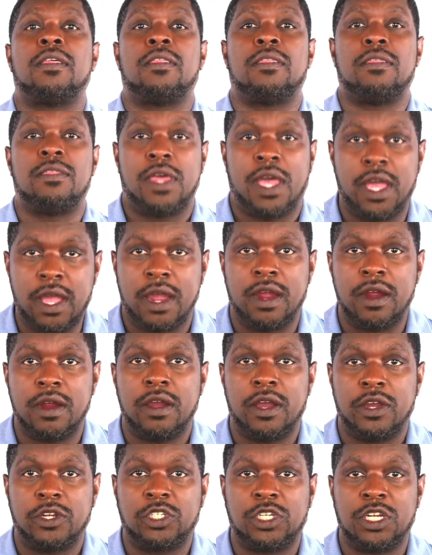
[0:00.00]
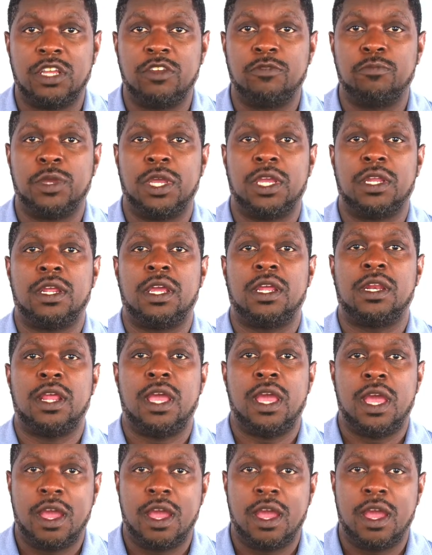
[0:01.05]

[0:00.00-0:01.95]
their achievement, and